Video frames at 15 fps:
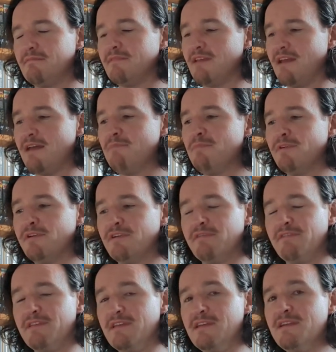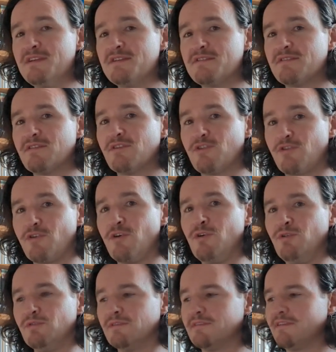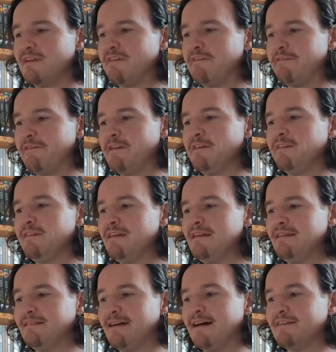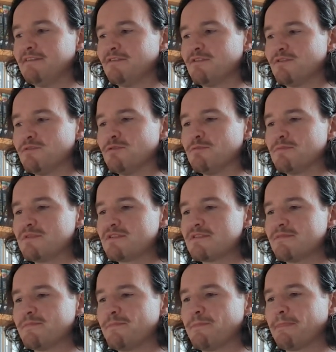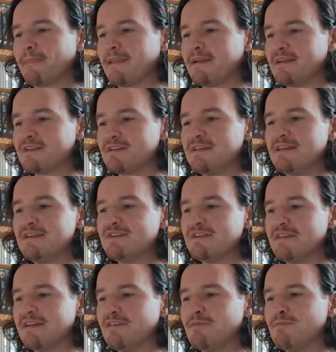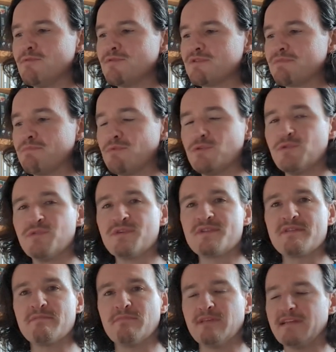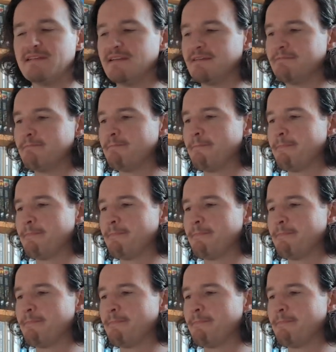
The Emperor of the East crawled in filthy, tattered robes, his knees and elbows bruised and bleeding.